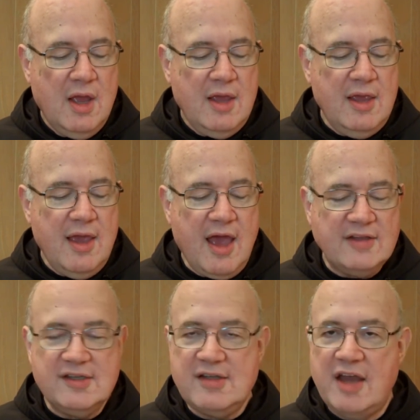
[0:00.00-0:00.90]
He
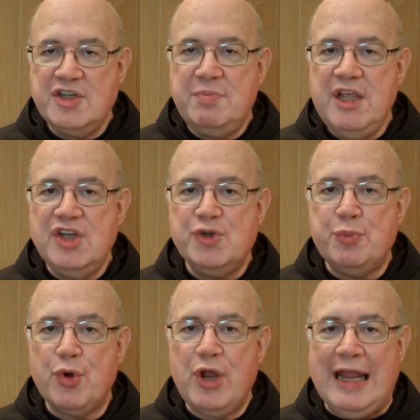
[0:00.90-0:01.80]
has sent me to
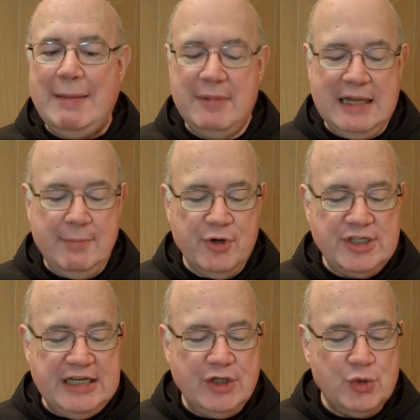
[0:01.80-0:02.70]
proclaim
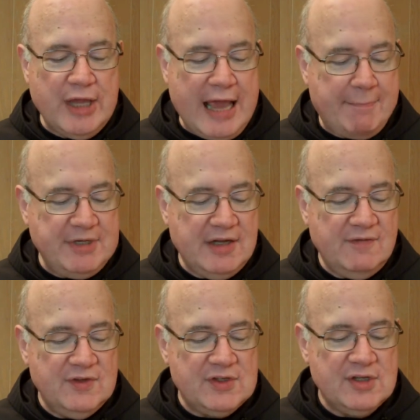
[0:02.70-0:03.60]
liberty to
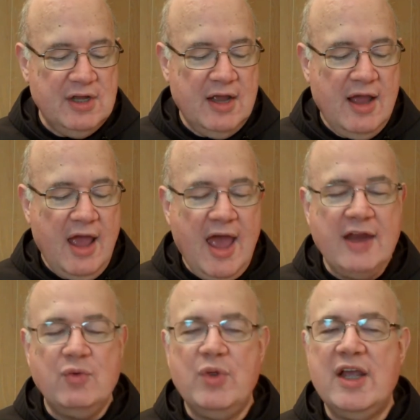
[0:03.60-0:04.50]
captives
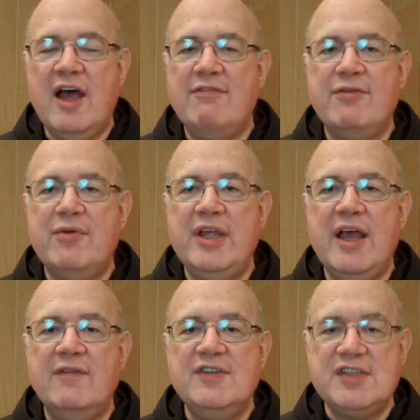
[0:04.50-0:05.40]
and recovery
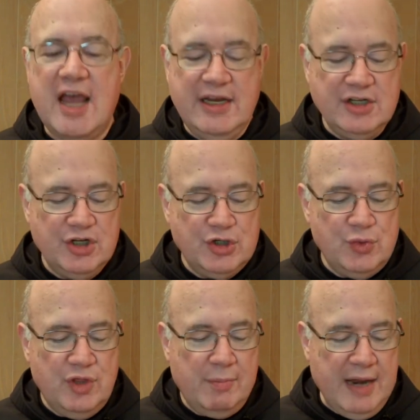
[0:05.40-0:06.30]
of sight
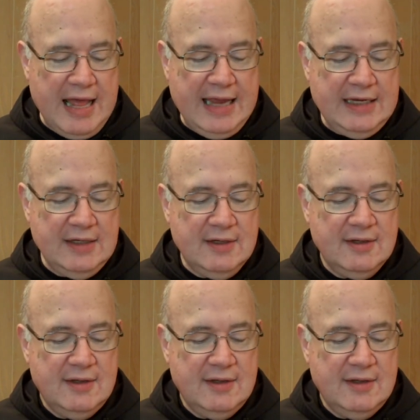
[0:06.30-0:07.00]
to the blind,